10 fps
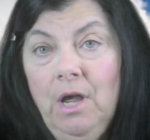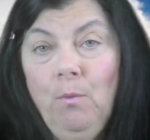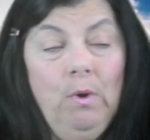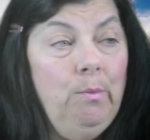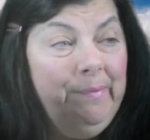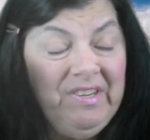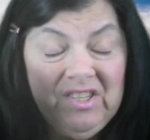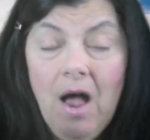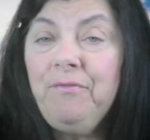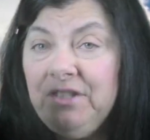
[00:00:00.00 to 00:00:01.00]
We will be
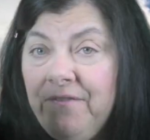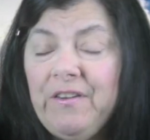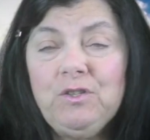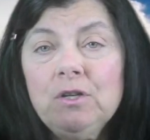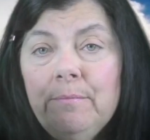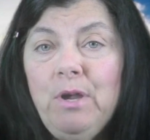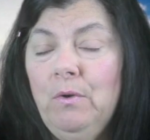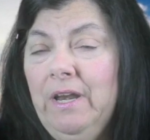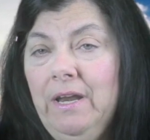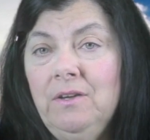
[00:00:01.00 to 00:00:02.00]
self-sufficient
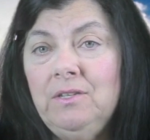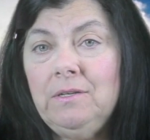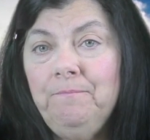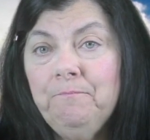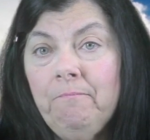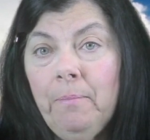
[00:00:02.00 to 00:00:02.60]
communities,